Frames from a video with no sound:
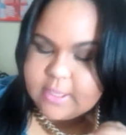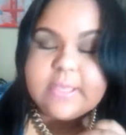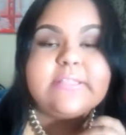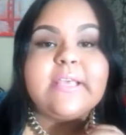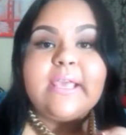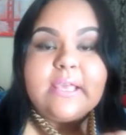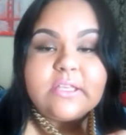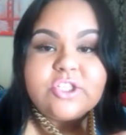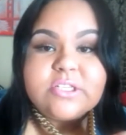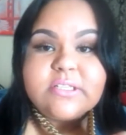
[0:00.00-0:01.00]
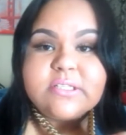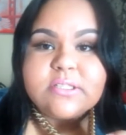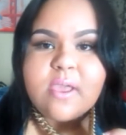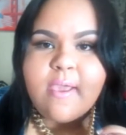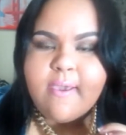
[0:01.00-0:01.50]
it's 8 inches
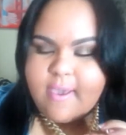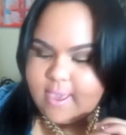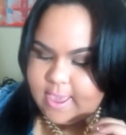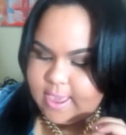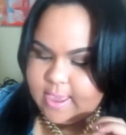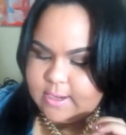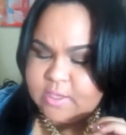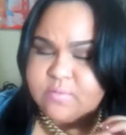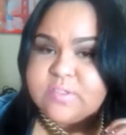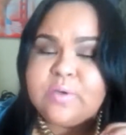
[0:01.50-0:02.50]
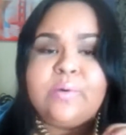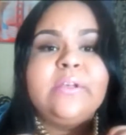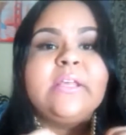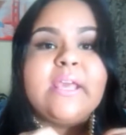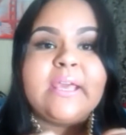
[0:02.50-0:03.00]
and it was
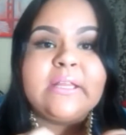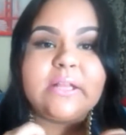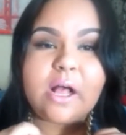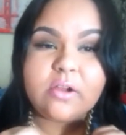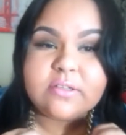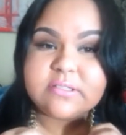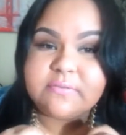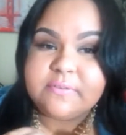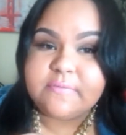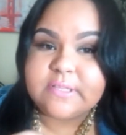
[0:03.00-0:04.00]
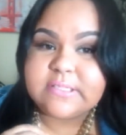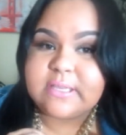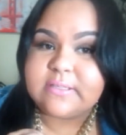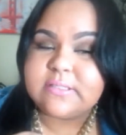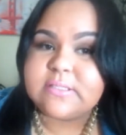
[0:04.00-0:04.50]
only
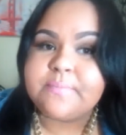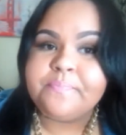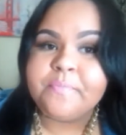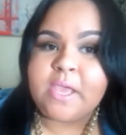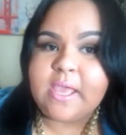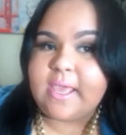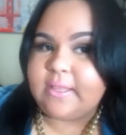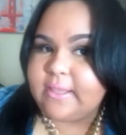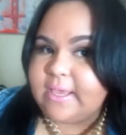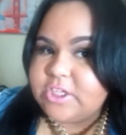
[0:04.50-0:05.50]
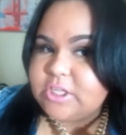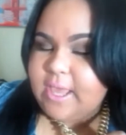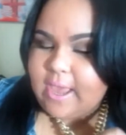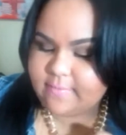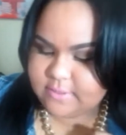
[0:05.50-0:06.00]
$8.50 and they actually
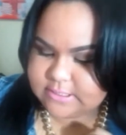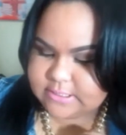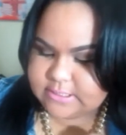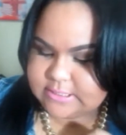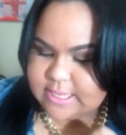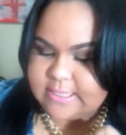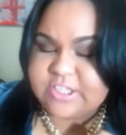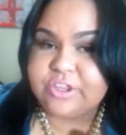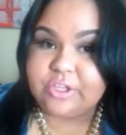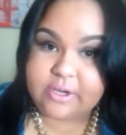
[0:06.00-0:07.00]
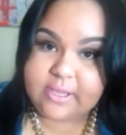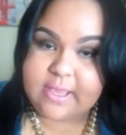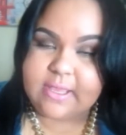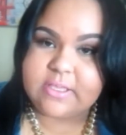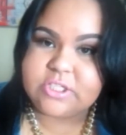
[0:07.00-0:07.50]
have this in a size
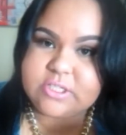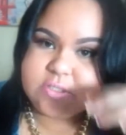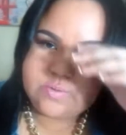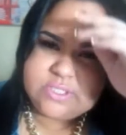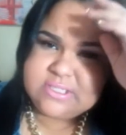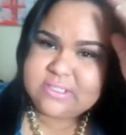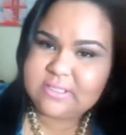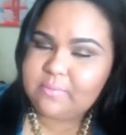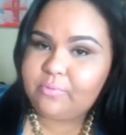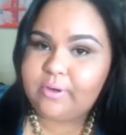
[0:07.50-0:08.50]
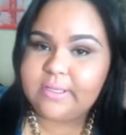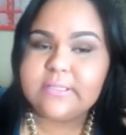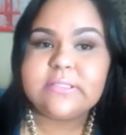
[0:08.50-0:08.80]
38 inches which is the same price.